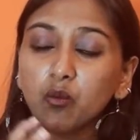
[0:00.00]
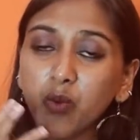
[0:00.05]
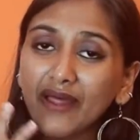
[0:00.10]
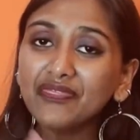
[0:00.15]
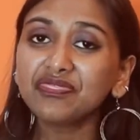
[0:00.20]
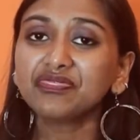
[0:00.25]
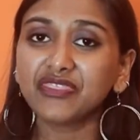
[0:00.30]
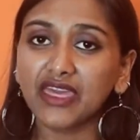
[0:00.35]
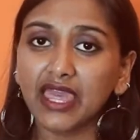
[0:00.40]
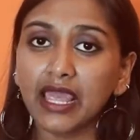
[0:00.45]

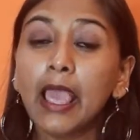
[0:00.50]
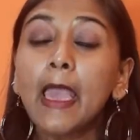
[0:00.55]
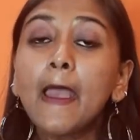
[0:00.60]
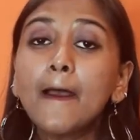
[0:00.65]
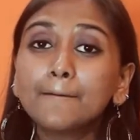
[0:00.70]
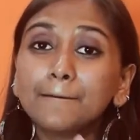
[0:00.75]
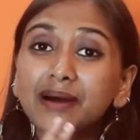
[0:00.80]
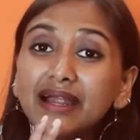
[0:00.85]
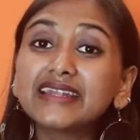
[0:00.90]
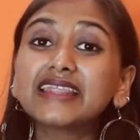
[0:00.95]
one thing,
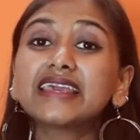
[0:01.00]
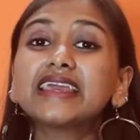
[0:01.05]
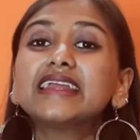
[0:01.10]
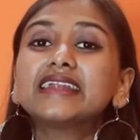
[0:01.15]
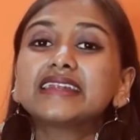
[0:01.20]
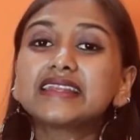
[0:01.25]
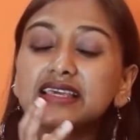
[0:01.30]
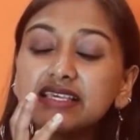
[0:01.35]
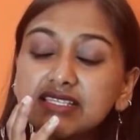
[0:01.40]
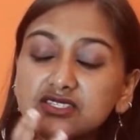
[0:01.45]
but
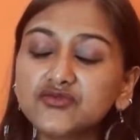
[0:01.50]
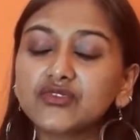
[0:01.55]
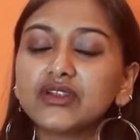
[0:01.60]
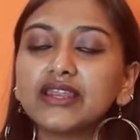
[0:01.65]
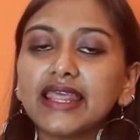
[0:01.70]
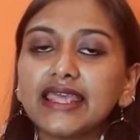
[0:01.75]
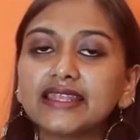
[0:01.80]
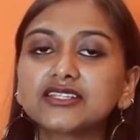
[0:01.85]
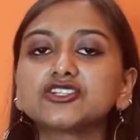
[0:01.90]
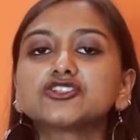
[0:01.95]
it is
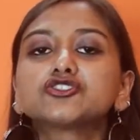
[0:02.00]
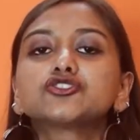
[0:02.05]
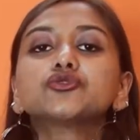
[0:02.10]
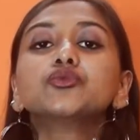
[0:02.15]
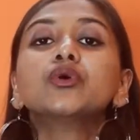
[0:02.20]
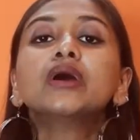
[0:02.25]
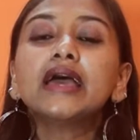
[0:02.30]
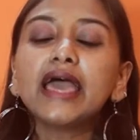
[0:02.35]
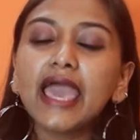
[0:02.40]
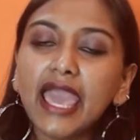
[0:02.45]
related
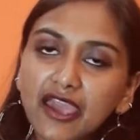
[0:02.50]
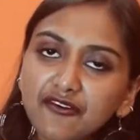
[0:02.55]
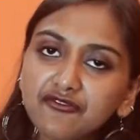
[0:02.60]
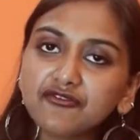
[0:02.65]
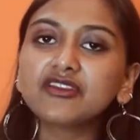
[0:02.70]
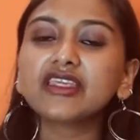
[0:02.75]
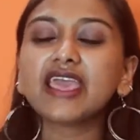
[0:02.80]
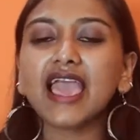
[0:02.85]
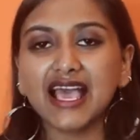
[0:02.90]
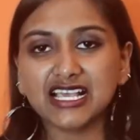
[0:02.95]
to
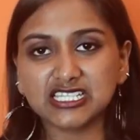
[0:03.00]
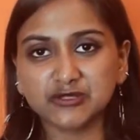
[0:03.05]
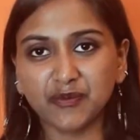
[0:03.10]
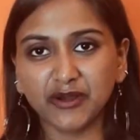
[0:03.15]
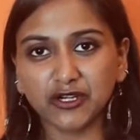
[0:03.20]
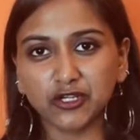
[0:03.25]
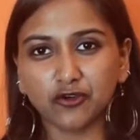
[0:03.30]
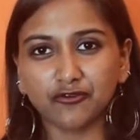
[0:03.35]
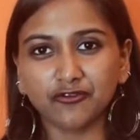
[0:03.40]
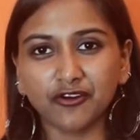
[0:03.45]
every
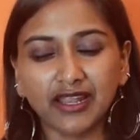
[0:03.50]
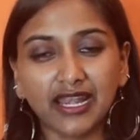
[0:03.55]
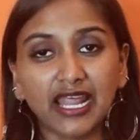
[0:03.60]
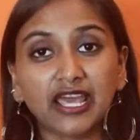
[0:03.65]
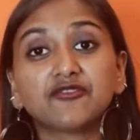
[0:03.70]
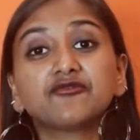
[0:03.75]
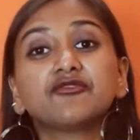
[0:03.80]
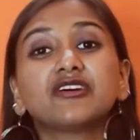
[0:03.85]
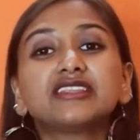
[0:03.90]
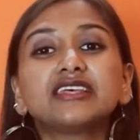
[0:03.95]
aspect of our
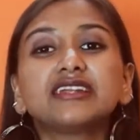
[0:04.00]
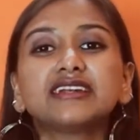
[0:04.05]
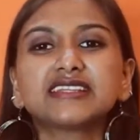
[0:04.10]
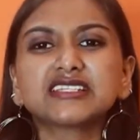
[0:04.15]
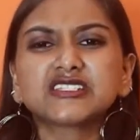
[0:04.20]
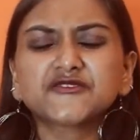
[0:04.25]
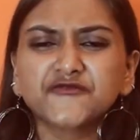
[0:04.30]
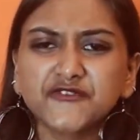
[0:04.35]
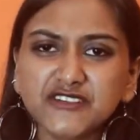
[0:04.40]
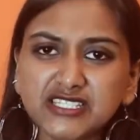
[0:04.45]
life, whether it
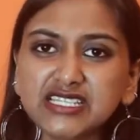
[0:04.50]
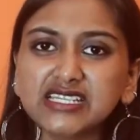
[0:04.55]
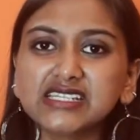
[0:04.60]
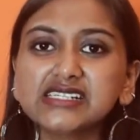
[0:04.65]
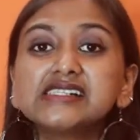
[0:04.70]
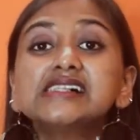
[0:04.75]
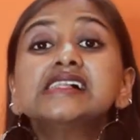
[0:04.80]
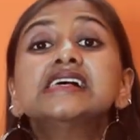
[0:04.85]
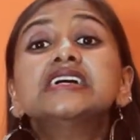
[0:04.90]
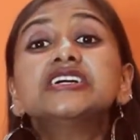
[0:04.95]
is
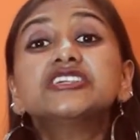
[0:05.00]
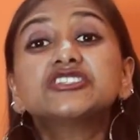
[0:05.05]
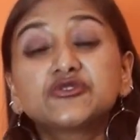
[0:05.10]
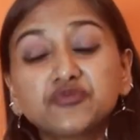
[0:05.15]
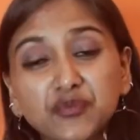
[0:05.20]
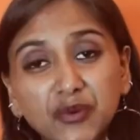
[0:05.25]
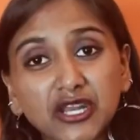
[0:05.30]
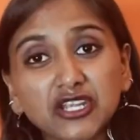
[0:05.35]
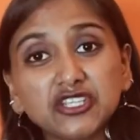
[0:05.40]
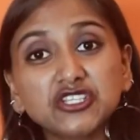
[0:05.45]
physical,
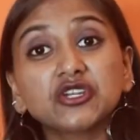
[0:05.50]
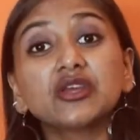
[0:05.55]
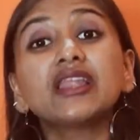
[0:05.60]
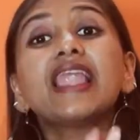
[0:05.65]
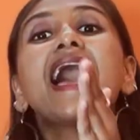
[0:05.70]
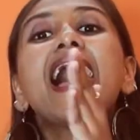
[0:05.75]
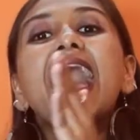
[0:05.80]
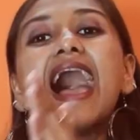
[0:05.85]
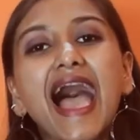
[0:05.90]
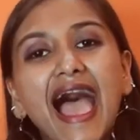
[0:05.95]
spiritual,
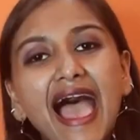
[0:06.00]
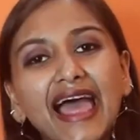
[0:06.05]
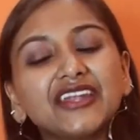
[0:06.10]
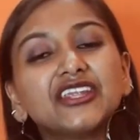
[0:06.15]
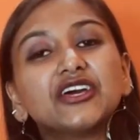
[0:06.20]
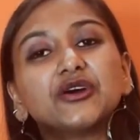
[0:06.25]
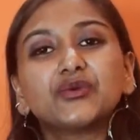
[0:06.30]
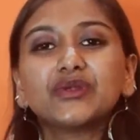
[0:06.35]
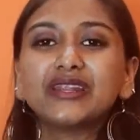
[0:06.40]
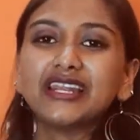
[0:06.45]

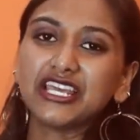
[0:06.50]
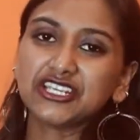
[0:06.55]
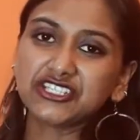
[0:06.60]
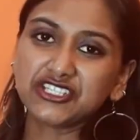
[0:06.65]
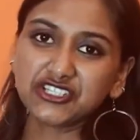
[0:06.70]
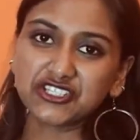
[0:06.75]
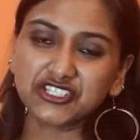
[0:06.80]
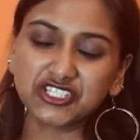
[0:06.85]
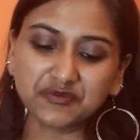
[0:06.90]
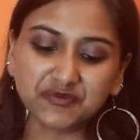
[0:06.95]
and
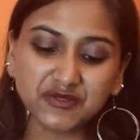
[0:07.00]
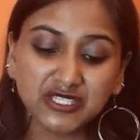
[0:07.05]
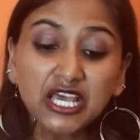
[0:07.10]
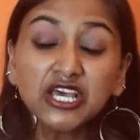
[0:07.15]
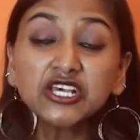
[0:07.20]
relationships.